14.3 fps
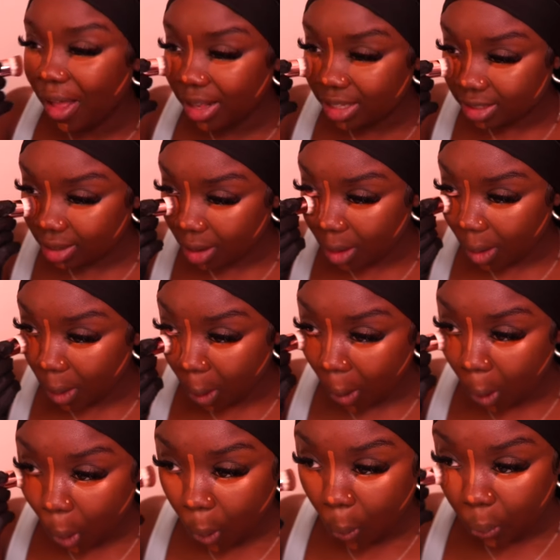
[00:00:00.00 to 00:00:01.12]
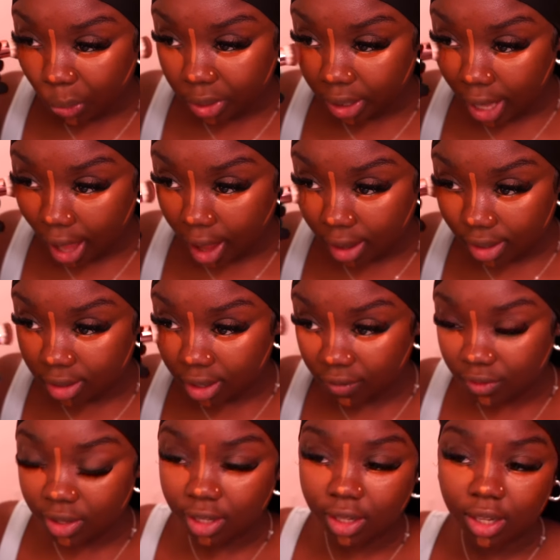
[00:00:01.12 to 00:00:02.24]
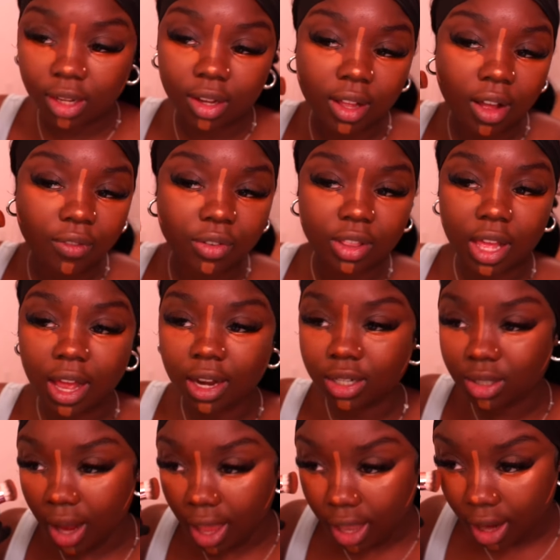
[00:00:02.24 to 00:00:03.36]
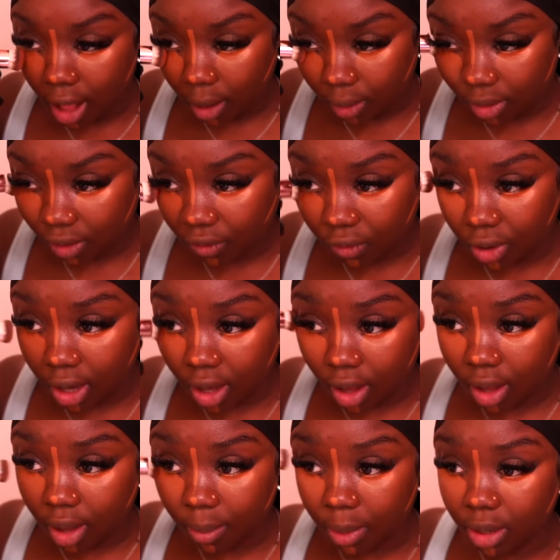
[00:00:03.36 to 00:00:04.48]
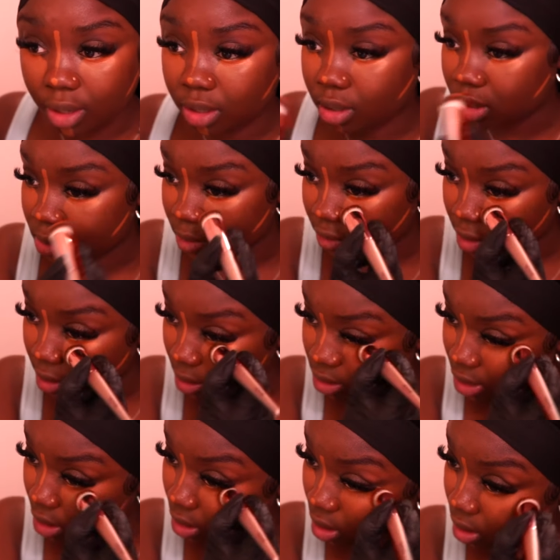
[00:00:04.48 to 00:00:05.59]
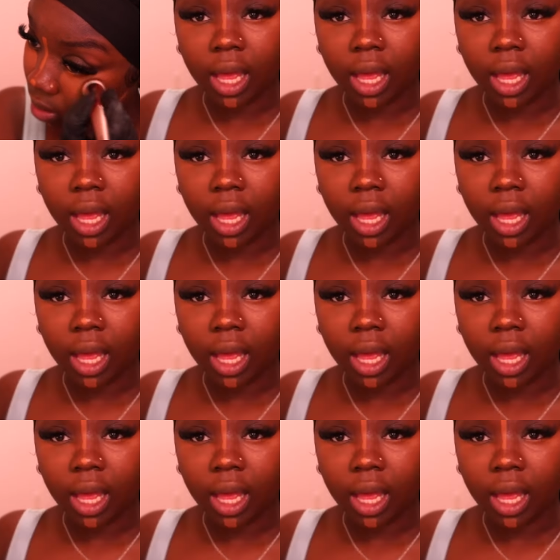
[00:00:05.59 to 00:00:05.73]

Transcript: So, yeah, definitely look out for that. Try it out different undertones before you settle.